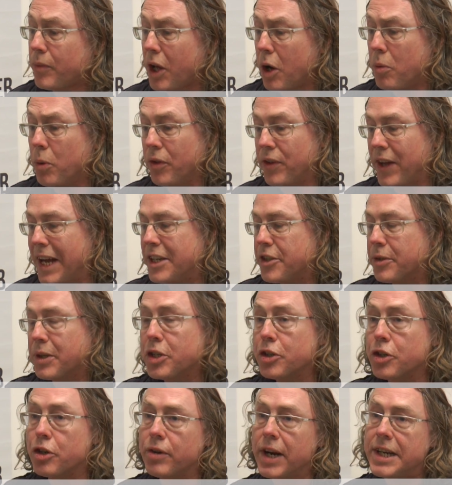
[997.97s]
And what they're doing
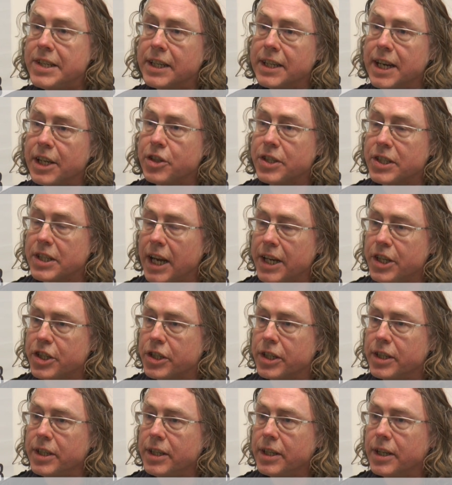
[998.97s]
is creating
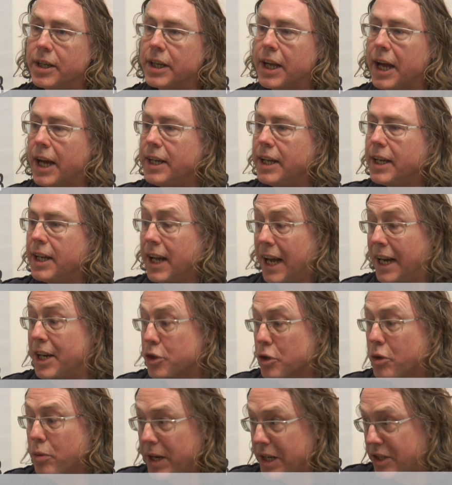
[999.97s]
legislation, okay, and
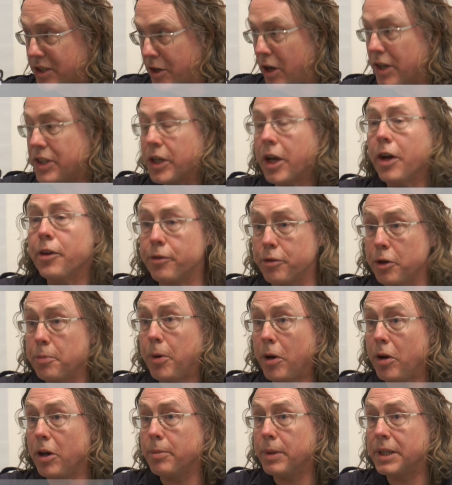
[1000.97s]
it's already started to go through
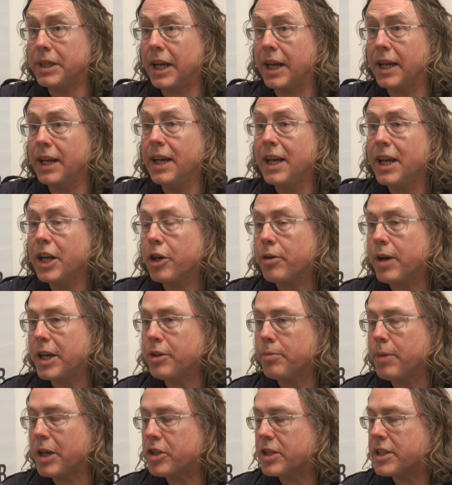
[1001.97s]
Parliament there,
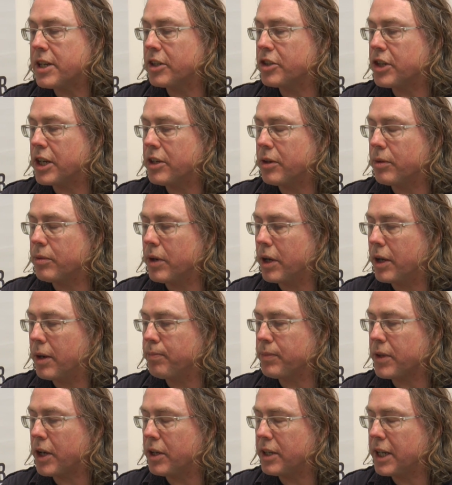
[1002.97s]
creating
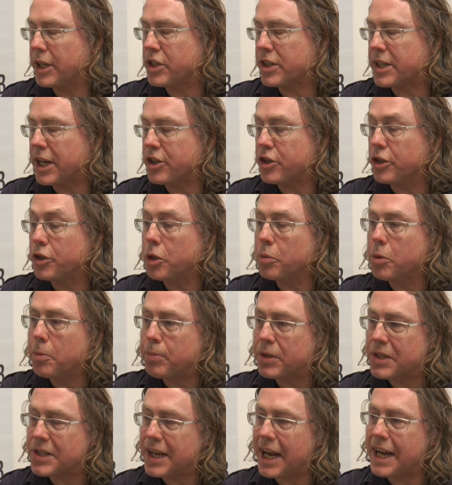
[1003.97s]
legislation that will
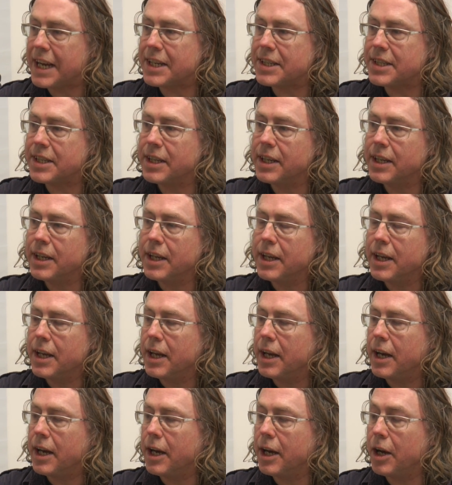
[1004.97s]
protect
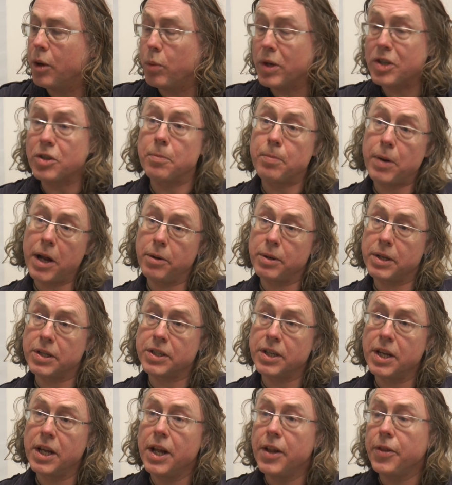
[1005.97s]

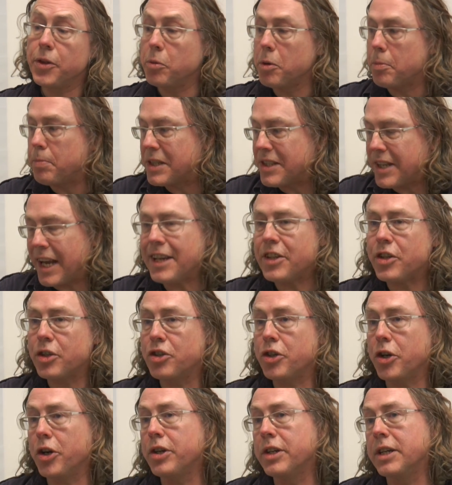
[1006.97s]
whistleblowers, that will protect
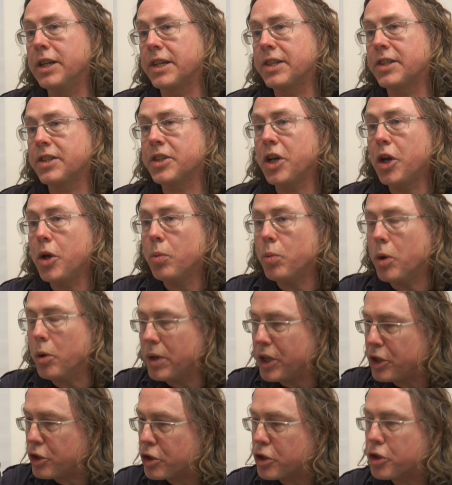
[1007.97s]
journalists,
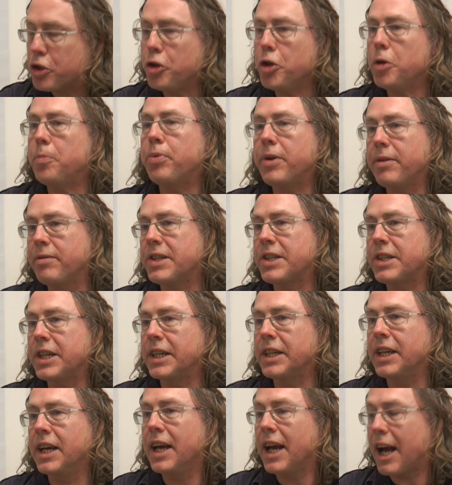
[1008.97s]
will ensure
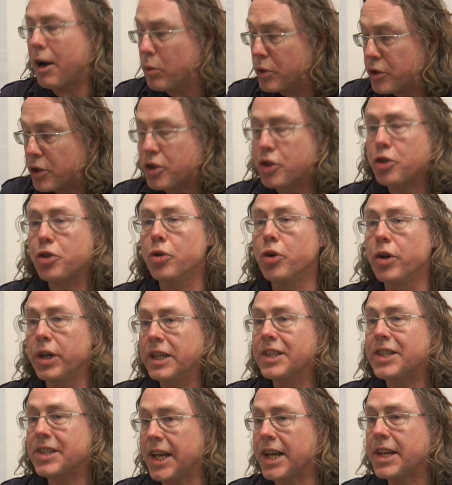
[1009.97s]
privacy, and will destroy
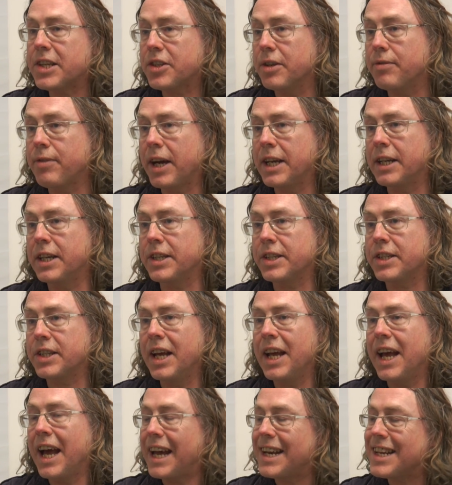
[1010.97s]
state surveillance.
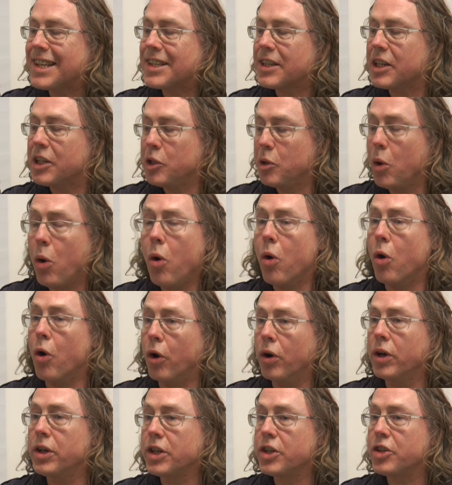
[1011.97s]
And it's
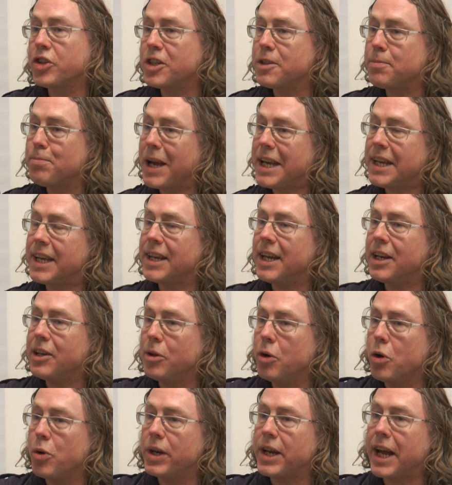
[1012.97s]
law. She's making it
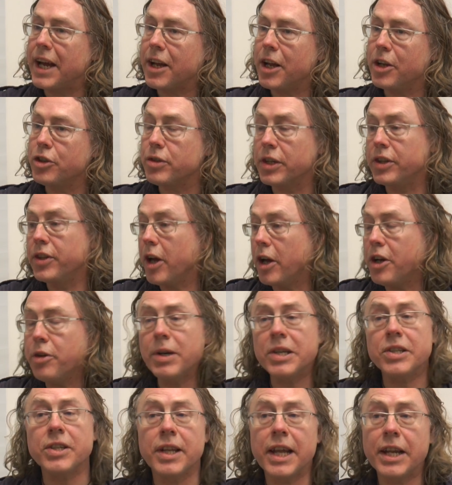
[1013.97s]
law in that country. And the only
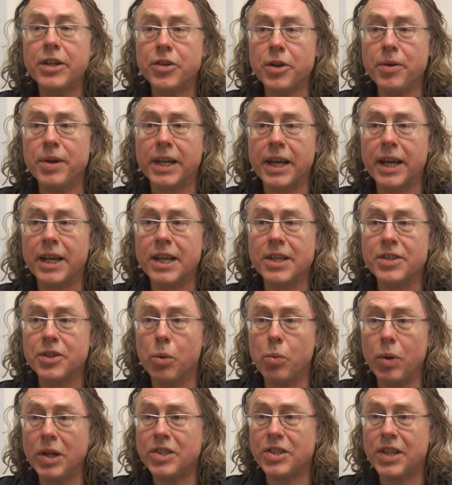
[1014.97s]
reason that they're doing it is
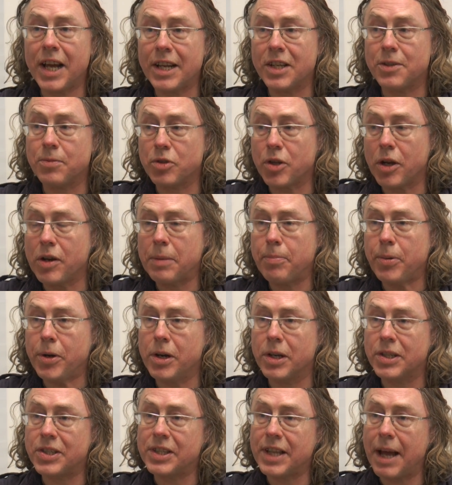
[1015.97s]
that once that is totally
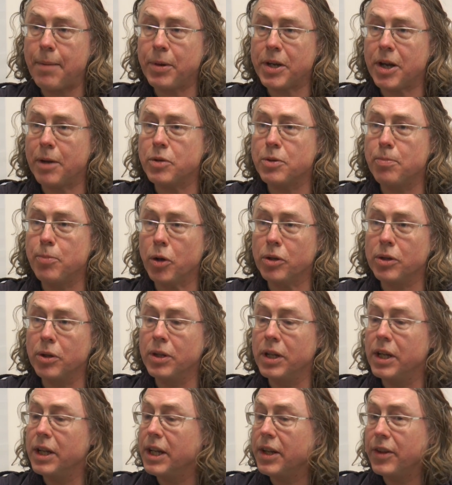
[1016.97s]
passed, that becomes a
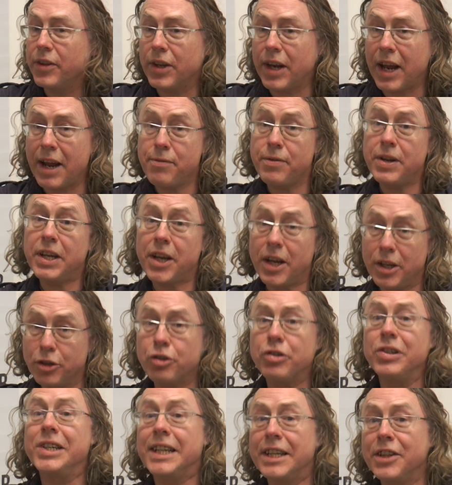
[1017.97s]
model that every
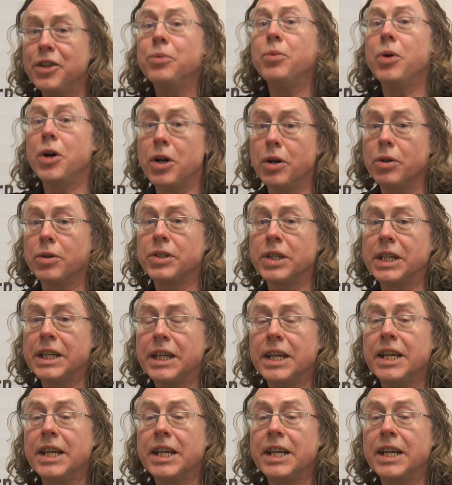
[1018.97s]
country in the world